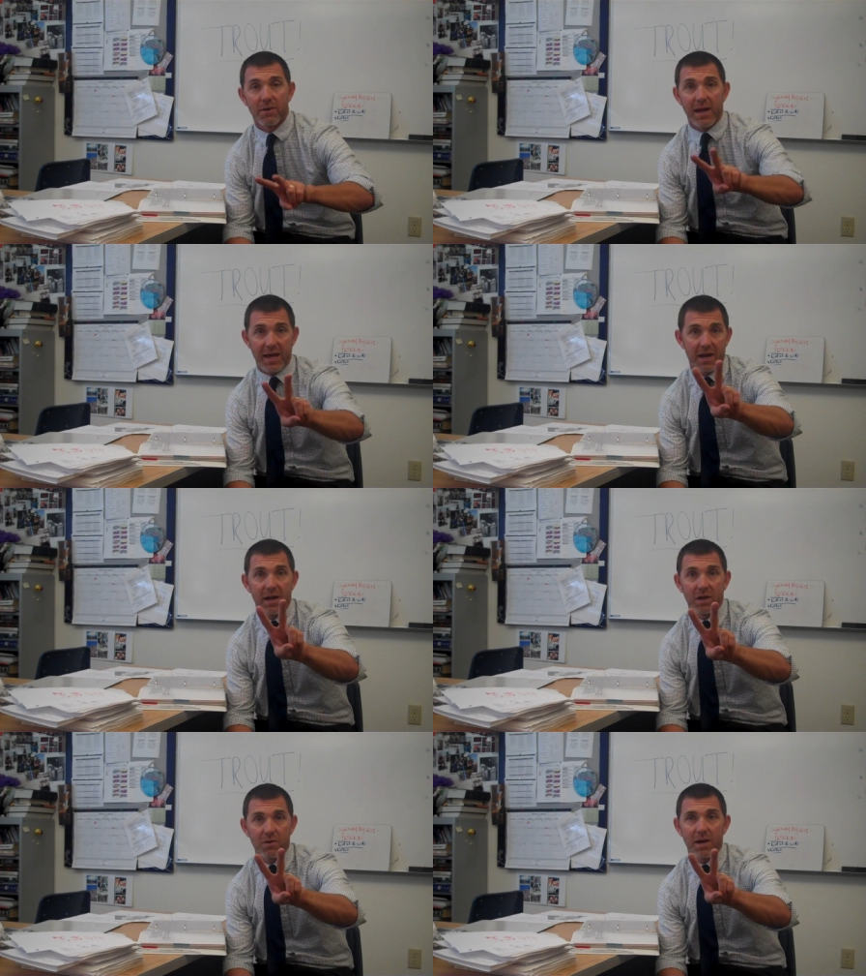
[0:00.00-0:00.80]
right, had
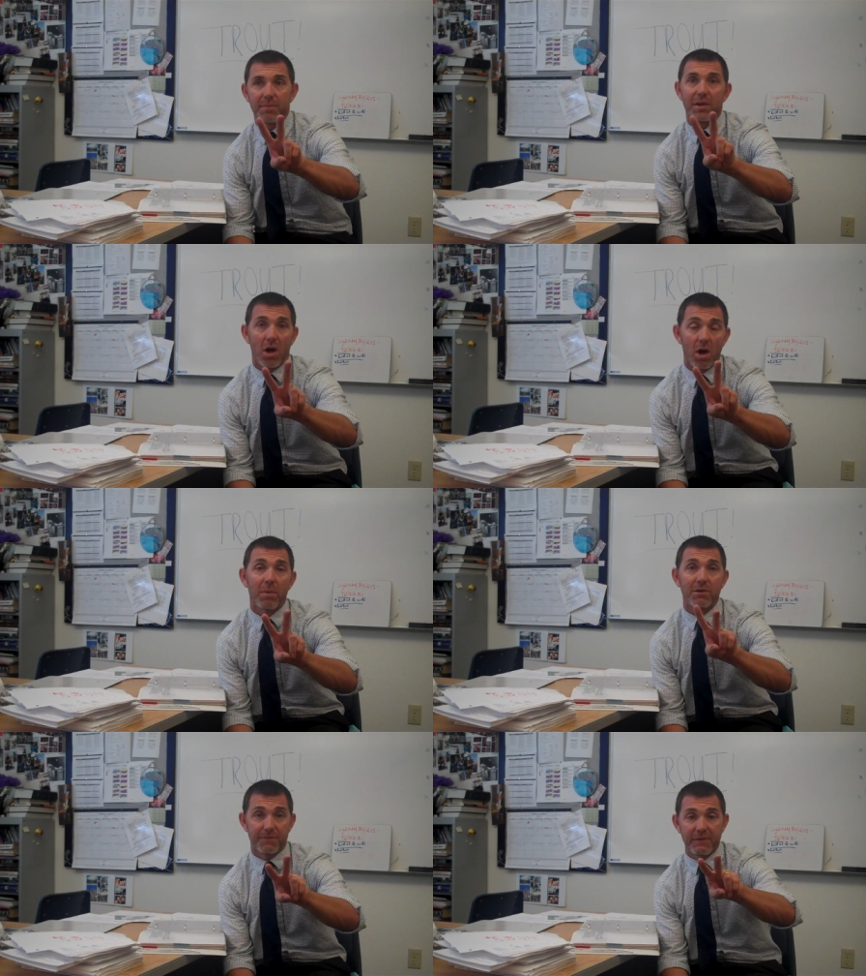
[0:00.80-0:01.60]
an incredibly
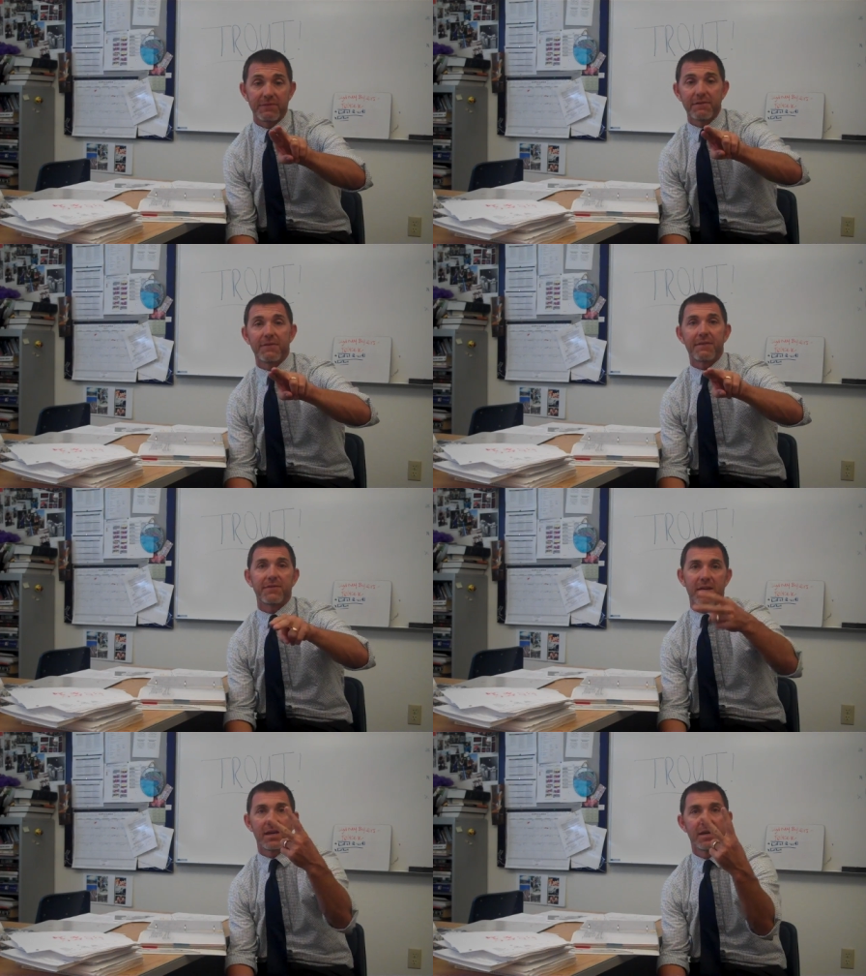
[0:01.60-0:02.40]
almost
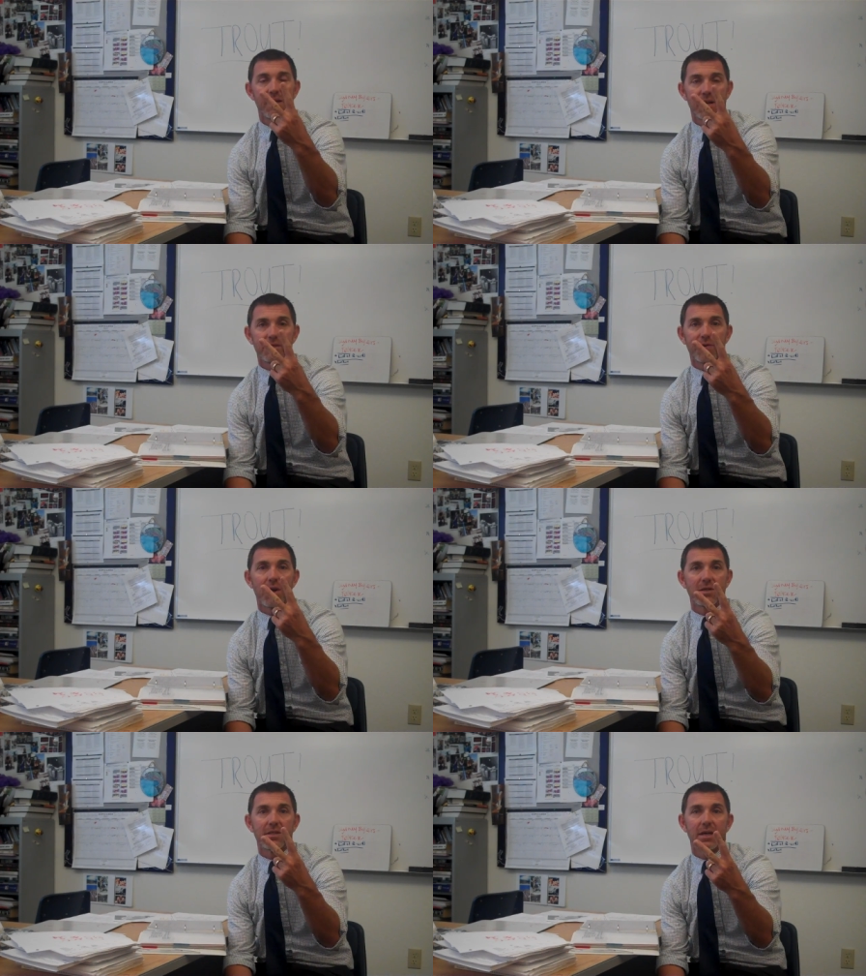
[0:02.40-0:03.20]
50-50 as
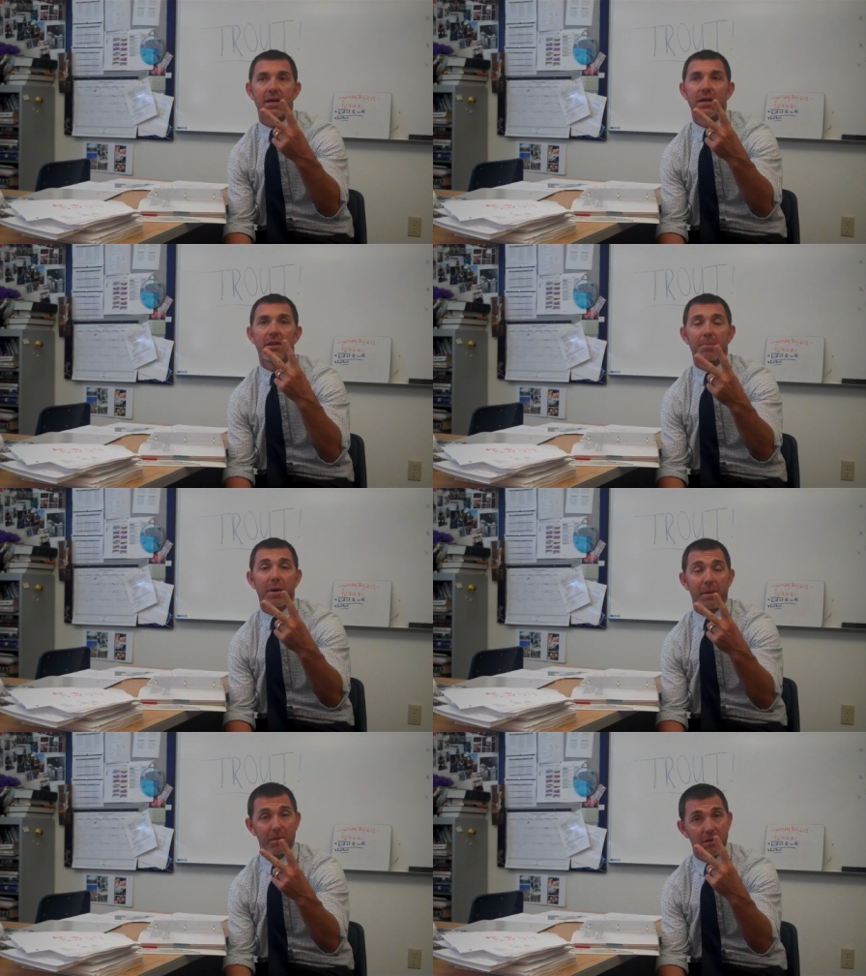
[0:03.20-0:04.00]
far as the, the
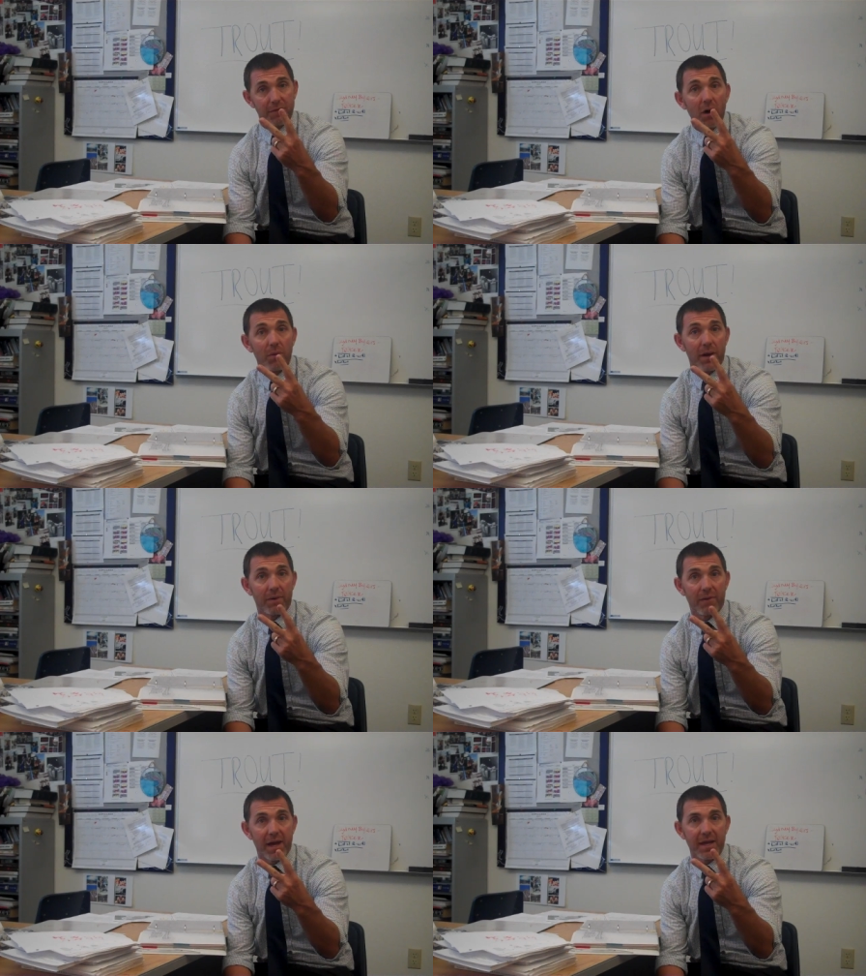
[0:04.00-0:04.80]
popular vote
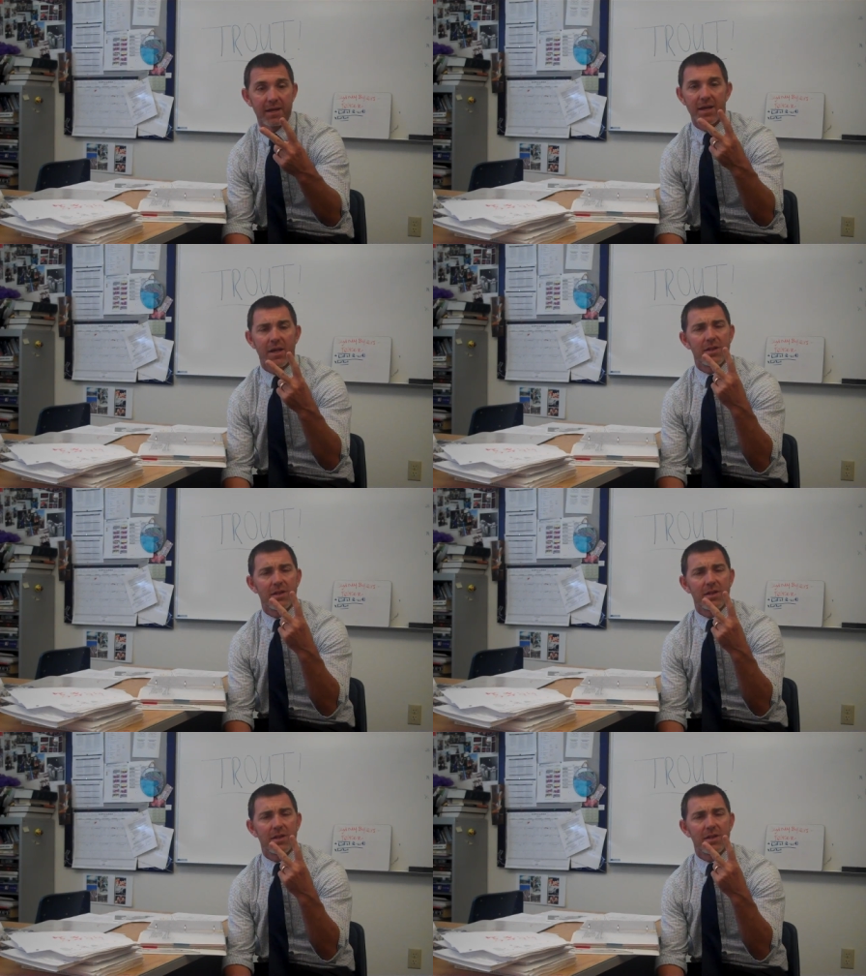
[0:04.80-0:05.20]
went, right?